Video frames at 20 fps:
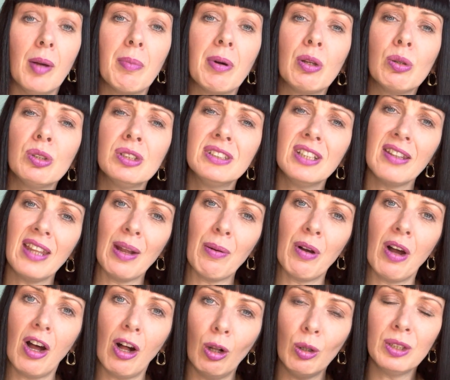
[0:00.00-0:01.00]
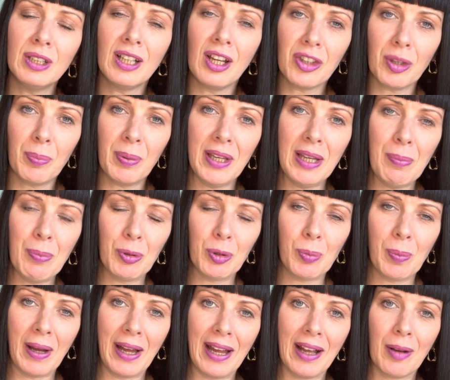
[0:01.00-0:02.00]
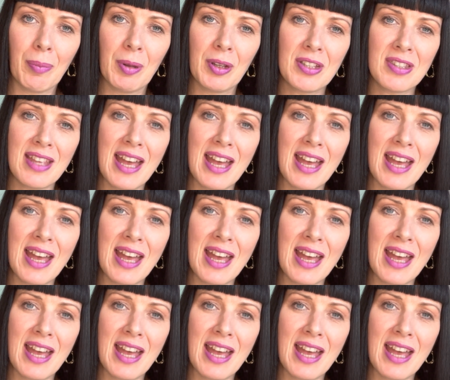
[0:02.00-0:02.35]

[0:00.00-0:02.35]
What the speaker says: But also they were holding other people back because